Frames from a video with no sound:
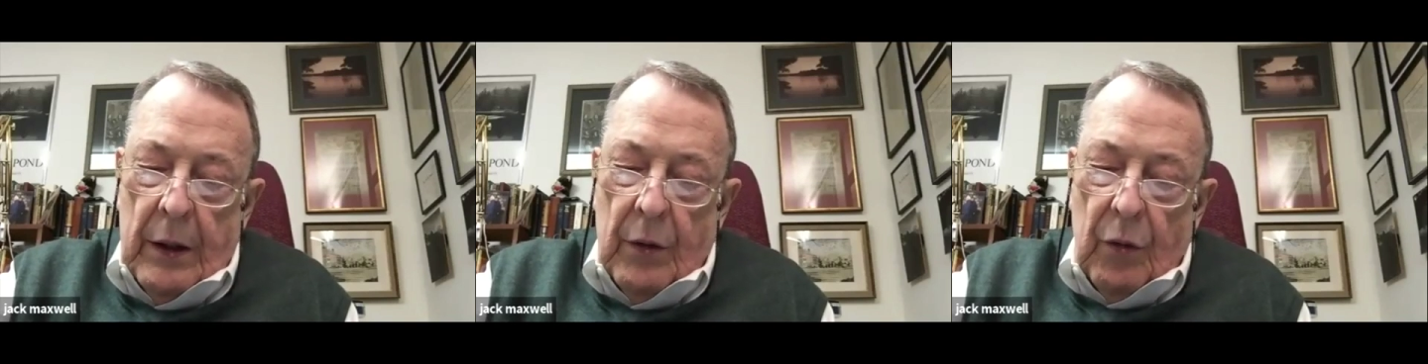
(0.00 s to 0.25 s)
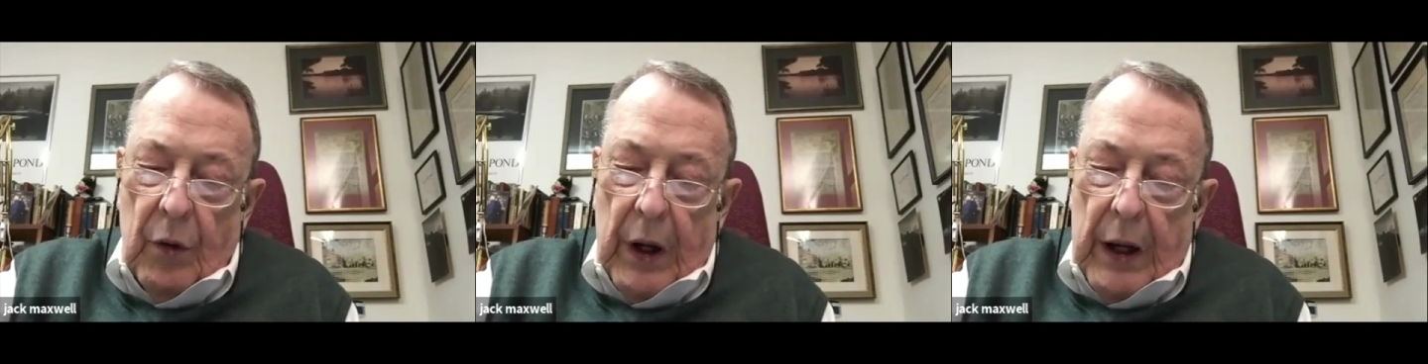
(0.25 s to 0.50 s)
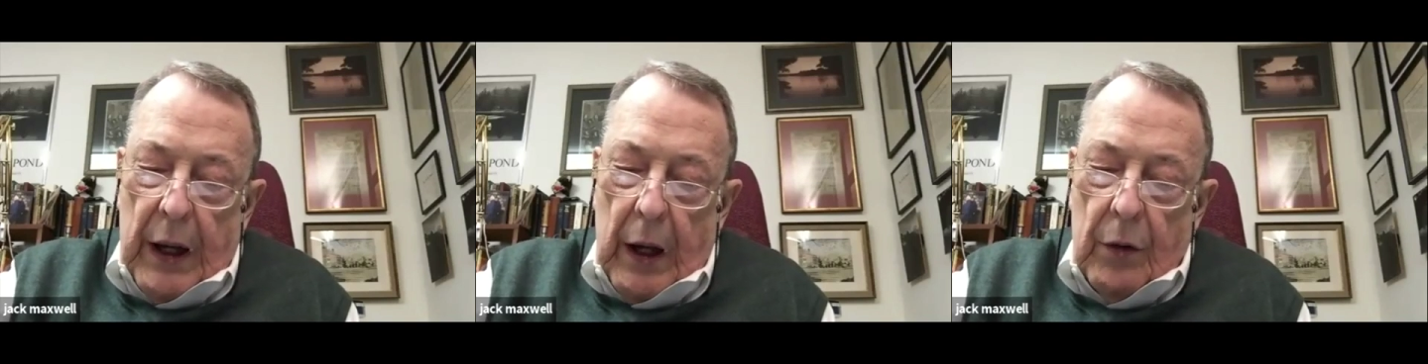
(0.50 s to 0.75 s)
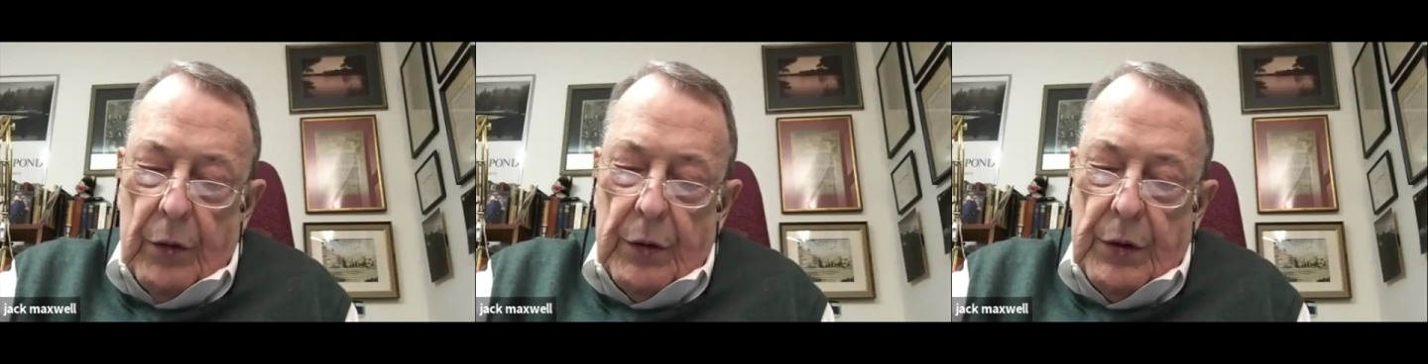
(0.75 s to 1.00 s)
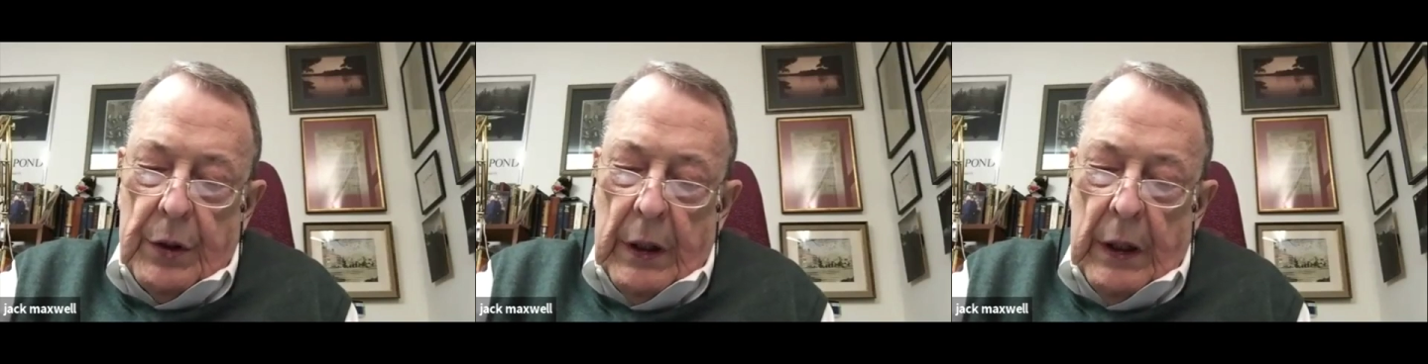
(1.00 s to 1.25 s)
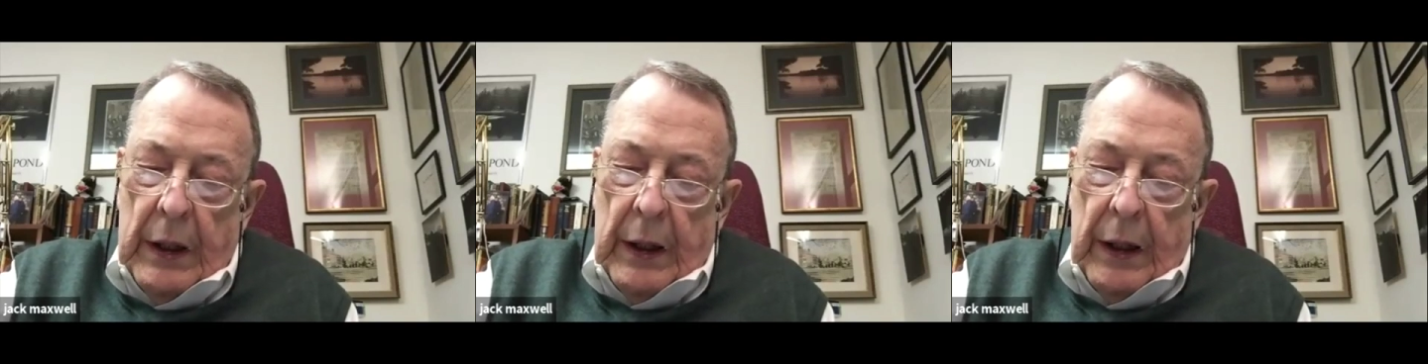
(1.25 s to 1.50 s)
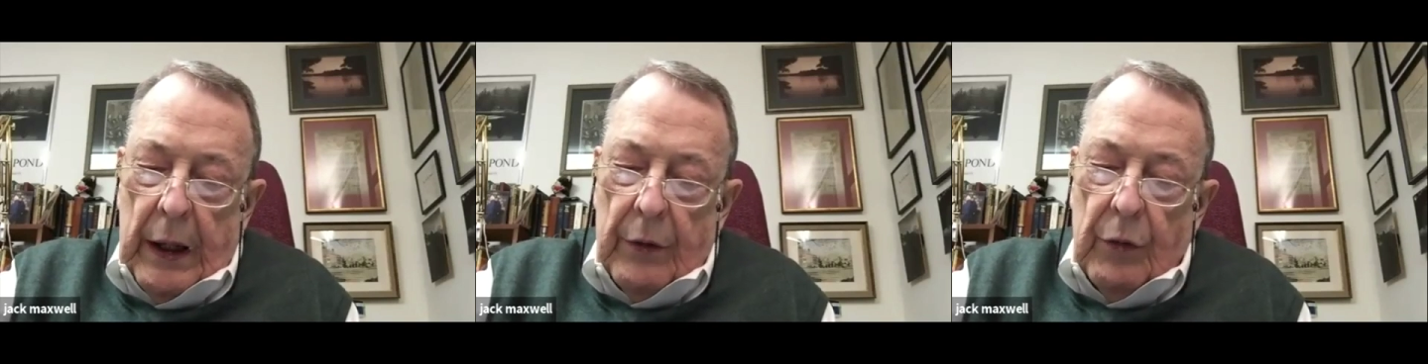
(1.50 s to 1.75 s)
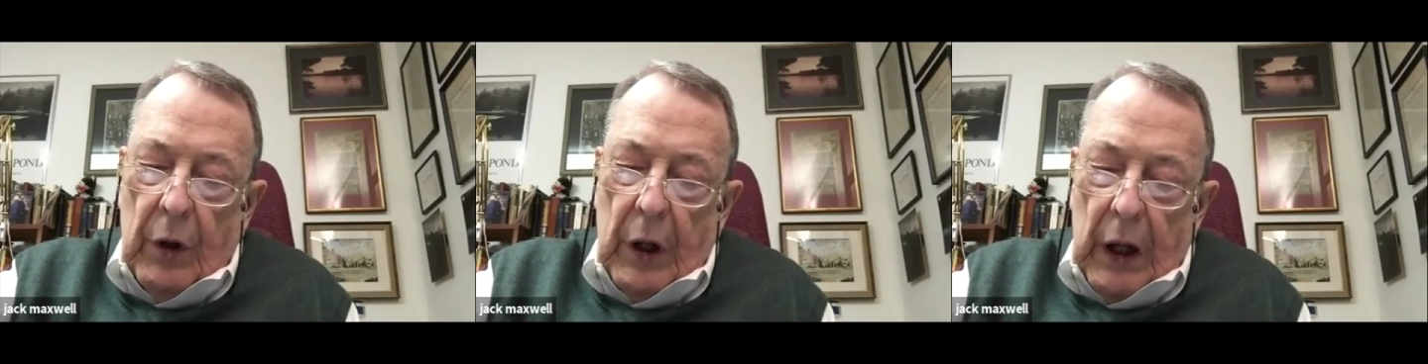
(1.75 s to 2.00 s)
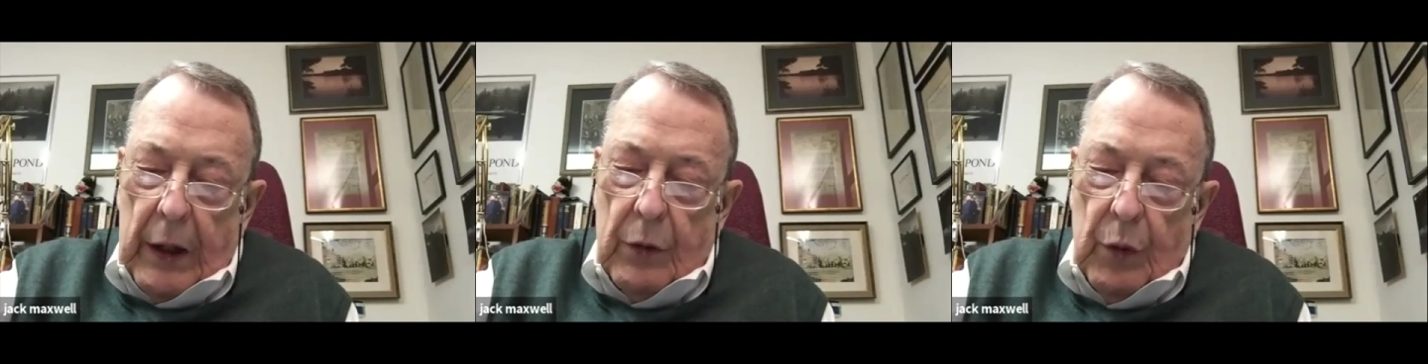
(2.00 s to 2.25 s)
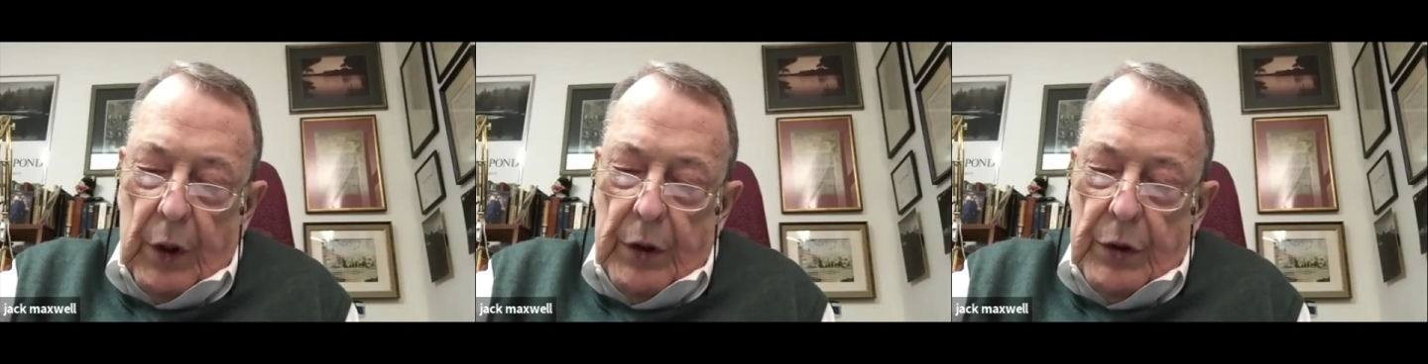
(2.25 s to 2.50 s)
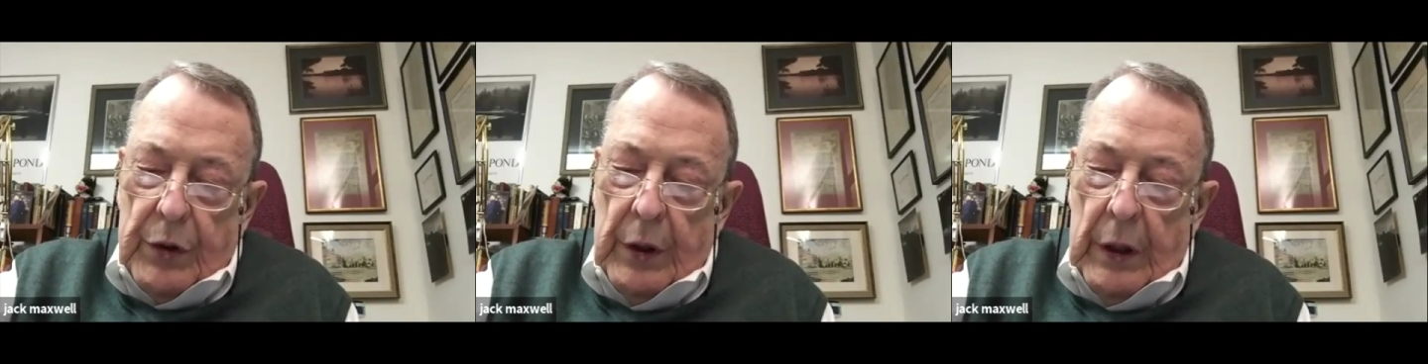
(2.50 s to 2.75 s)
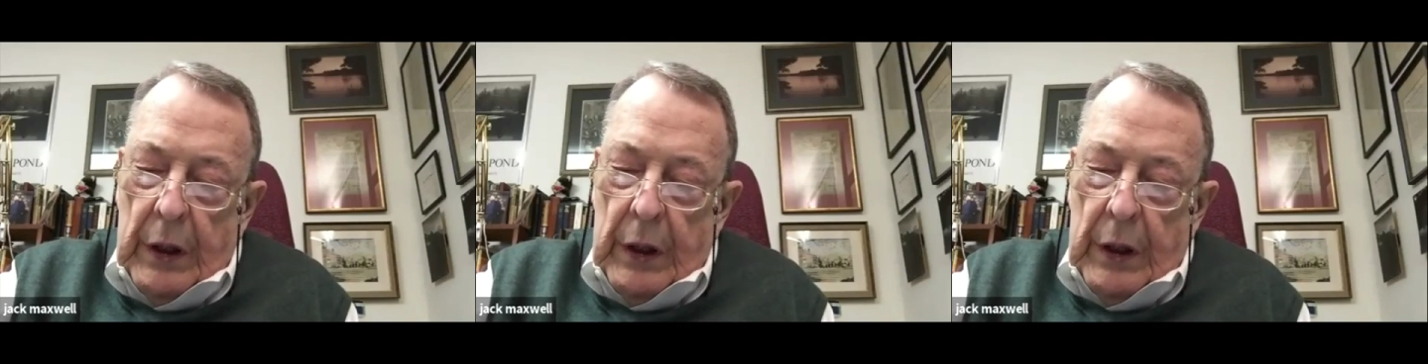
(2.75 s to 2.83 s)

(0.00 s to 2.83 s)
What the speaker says: renounce, and relinquish